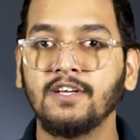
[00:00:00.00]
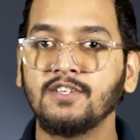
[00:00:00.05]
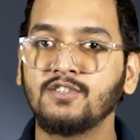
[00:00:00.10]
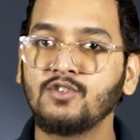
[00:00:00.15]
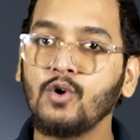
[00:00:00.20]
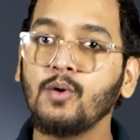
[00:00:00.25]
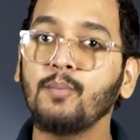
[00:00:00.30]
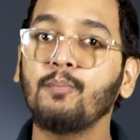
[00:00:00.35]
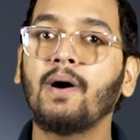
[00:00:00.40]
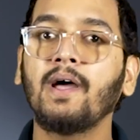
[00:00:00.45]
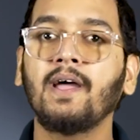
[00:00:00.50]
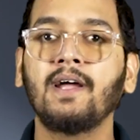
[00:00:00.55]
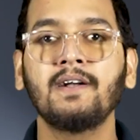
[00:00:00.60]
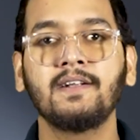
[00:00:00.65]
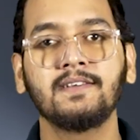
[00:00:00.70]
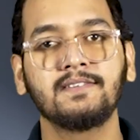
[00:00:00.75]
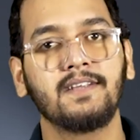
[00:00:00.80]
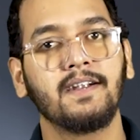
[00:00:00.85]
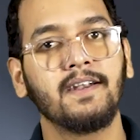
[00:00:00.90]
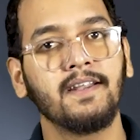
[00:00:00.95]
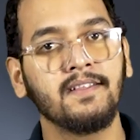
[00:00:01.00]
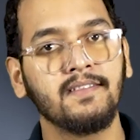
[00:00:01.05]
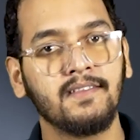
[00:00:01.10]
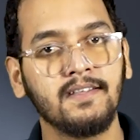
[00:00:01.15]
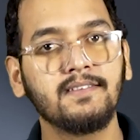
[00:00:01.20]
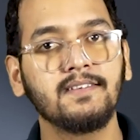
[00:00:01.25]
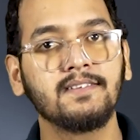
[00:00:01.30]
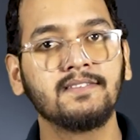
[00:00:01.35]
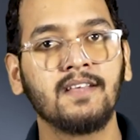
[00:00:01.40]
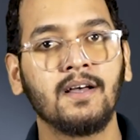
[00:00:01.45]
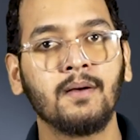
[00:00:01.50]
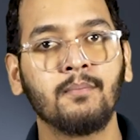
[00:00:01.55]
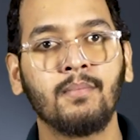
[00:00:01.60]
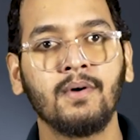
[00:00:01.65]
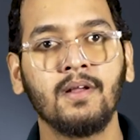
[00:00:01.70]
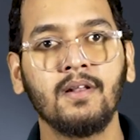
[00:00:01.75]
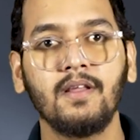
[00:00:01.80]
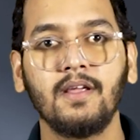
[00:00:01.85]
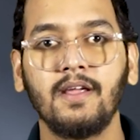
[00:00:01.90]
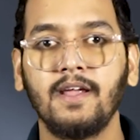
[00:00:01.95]
So by understanding this
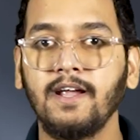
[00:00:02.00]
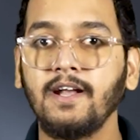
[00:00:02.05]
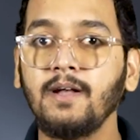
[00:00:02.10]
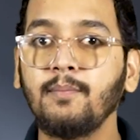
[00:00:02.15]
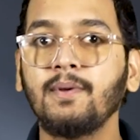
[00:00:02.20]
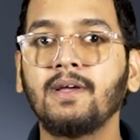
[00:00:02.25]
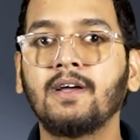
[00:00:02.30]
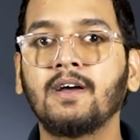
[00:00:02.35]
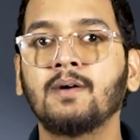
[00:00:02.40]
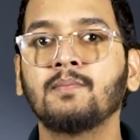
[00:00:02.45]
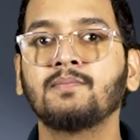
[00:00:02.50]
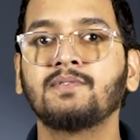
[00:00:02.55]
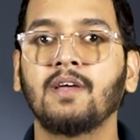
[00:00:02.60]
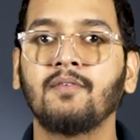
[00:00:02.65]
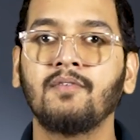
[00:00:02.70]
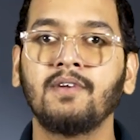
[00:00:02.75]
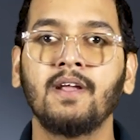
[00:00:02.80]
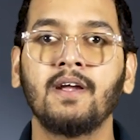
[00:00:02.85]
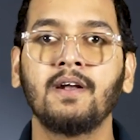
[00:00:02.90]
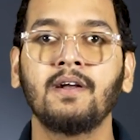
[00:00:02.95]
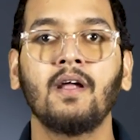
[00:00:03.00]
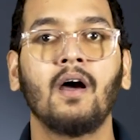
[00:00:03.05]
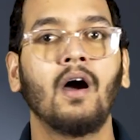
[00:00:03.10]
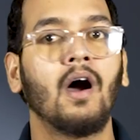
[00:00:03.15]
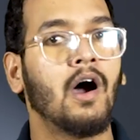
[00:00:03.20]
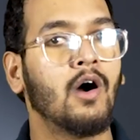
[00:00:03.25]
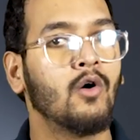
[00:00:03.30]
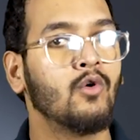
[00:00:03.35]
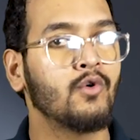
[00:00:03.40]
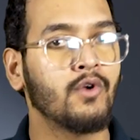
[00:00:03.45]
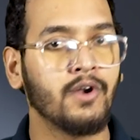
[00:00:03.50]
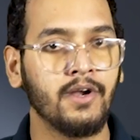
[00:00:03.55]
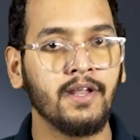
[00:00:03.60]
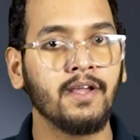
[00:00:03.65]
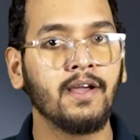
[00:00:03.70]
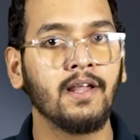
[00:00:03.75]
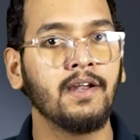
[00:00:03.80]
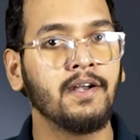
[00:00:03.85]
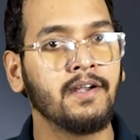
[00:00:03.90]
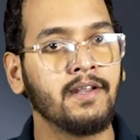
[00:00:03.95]
example, it becomes evident how
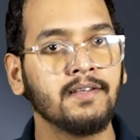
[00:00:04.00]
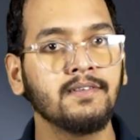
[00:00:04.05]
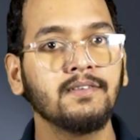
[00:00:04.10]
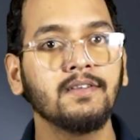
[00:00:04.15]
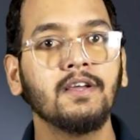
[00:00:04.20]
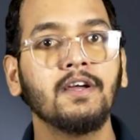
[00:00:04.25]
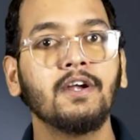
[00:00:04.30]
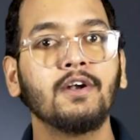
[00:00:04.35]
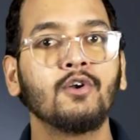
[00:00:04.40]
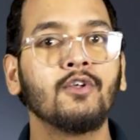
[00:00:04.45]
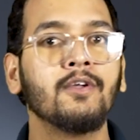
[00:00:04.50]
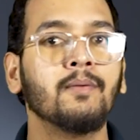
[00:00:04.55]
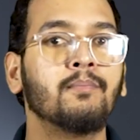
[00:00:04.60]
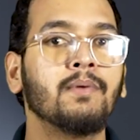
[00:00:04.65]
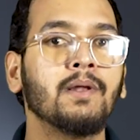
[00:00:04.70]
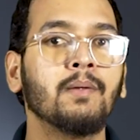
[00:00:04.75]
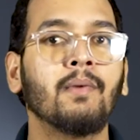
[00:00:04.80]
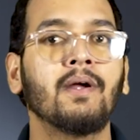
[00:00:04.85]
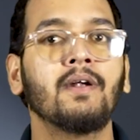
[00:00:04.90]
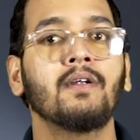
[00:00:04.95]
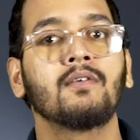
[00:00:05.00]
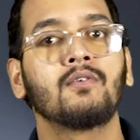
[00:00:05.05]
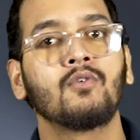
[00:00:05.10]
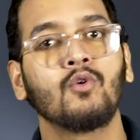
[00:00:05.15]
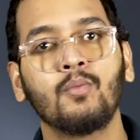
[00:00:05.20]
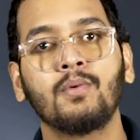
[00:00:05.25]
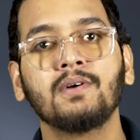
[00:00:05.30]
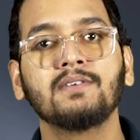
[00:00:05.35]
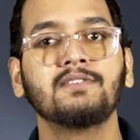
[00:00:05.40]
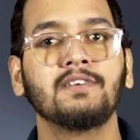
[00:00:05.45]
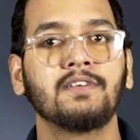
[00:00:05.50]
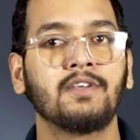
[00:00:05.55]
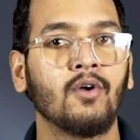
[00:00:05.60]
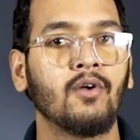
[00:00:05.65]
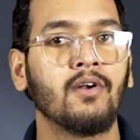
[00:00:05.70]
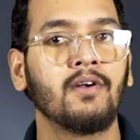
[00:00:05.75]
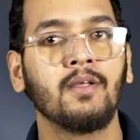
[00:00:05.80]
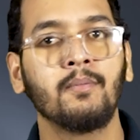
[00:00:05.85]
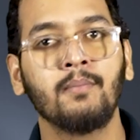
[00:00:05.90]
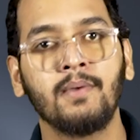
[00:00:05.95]
critical it is to implement robust
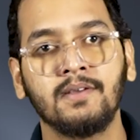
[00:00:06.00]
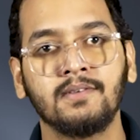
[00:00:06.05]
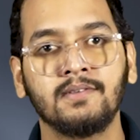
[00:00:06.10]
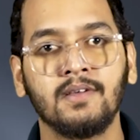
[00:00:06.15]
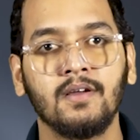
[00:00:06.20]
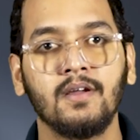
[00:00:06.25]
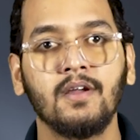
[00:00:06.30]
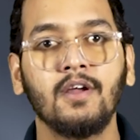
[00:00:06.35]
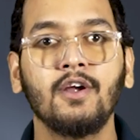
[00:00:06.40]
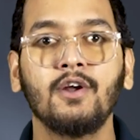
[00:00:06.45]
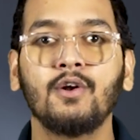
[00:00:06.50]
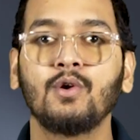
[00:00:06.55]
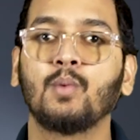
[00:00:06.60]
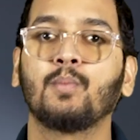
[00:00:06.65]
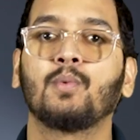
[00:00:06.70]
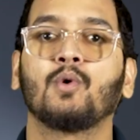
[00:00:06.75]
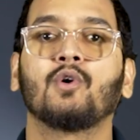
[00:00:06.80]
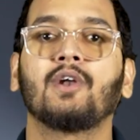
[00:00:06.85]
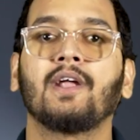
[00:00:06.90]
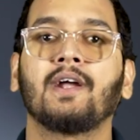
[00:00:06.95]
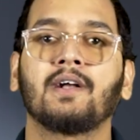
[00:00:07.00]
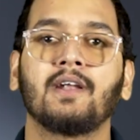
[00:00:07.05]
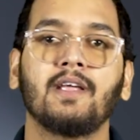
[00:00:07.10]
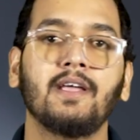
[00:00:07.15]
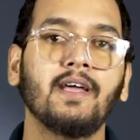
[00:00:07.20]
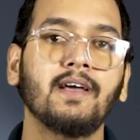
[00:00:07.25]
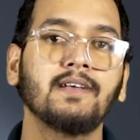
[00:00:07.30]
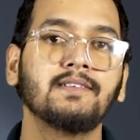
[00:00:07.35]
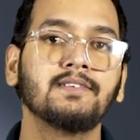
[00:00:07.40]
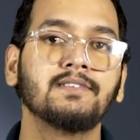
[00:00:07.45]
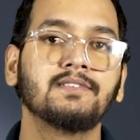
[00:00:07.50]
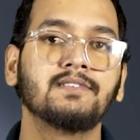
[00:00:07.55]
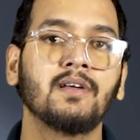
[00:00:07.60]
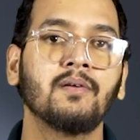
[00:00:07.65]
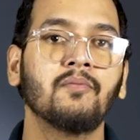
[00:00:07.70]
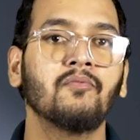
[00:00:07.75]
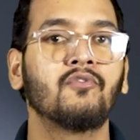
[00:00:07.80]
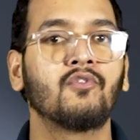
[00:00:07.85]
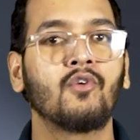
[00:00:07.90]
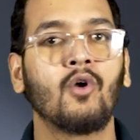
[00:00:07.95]
security measures to protect AI
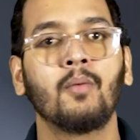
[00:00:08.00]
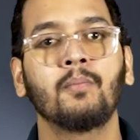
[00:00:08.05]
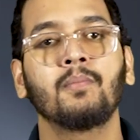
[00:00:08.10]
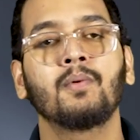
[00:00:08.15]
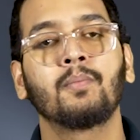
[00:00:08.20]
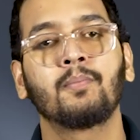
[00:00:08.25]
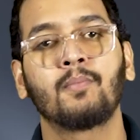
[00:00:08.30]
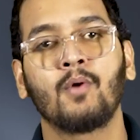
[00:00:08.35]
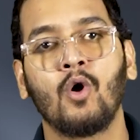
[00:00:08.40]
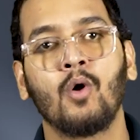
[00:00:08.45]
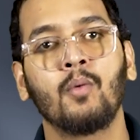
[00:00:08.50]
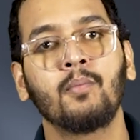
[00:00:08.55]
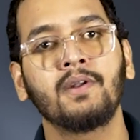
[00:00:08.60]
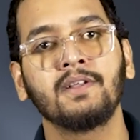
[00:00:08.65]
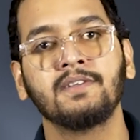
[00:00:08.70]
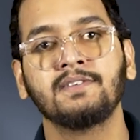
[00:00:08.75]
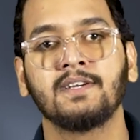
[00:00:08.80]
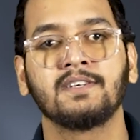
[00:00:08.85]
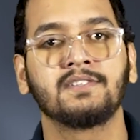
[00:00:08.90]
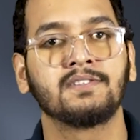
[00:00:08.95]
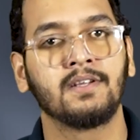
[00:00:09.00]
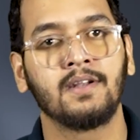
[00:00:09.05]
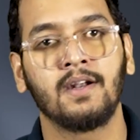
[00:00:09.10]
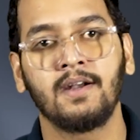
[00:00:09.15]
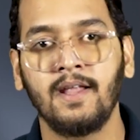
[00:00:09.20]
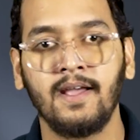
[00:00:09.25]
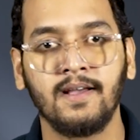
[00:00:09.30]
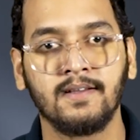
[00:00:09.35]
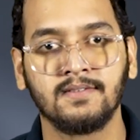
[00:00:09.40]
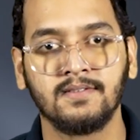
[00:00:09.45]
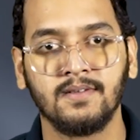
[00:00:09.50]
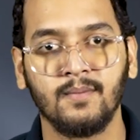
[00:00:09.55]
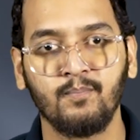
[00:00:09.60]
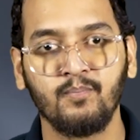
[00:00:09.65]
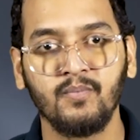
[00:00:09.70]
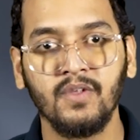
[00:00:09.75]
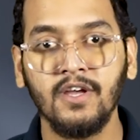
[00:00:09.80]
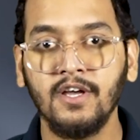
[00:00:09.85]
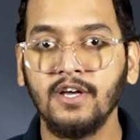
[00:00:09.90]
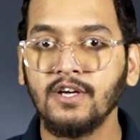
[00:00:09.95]
system from prompt injection attacks.
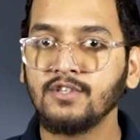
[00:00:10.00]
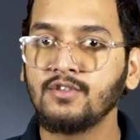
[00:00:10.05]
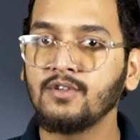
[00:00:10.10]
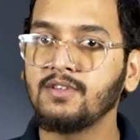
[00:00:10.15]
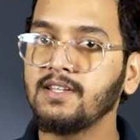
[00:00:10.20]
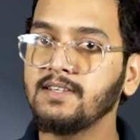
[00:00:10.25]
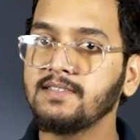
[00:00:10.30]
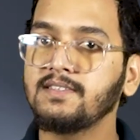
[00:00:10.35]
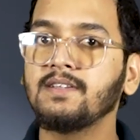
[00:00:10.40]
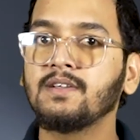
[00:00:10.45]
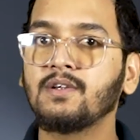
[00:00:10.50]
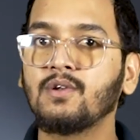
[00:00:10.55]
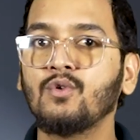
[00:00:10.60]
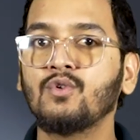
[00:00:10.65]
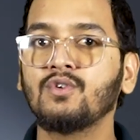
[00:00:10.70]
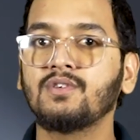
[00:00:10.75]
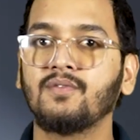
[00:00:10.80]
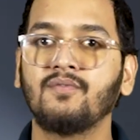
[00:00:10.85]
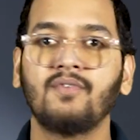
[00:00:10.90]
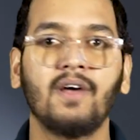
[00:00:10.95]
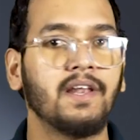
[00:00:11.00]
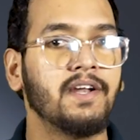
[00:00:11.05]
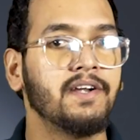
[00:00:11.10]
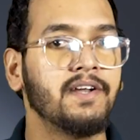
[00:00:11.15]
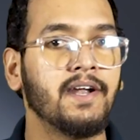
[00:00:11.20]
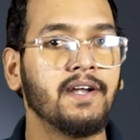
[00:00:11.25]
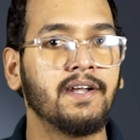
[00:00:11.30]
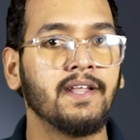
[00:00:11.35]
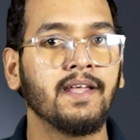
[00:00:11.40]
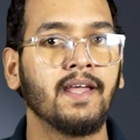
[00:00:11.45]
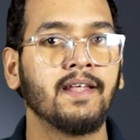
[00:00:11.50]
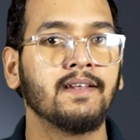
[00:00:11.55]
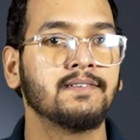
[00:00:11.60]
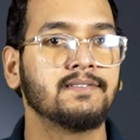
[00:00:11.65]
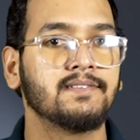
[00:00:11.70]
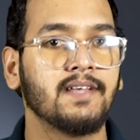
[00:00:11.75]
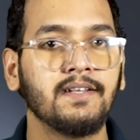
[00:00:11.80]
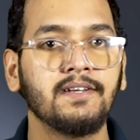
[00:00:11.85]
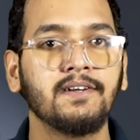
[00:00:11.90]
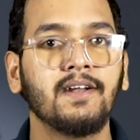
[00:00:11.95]
So this includes validating and
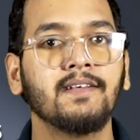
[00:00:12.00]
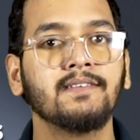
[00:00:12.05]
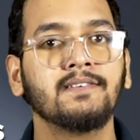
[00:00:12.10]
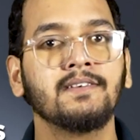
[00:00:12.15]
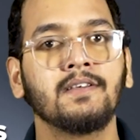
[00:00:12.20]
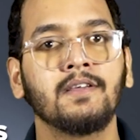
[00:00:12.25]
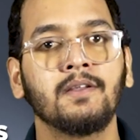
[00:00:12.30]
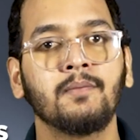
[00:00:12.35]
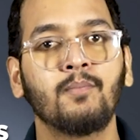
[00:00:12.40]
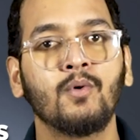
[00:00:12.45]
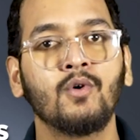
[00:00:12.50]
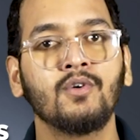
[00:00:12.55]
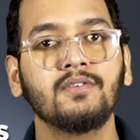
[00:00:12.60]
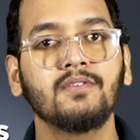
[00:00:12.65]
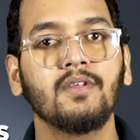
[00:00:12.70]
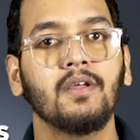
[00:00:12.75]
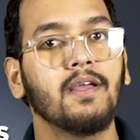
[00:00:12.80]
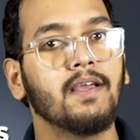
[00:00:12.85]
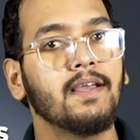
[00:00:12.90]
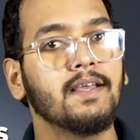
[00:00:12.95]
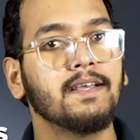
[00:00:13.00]
sanitizing inputs,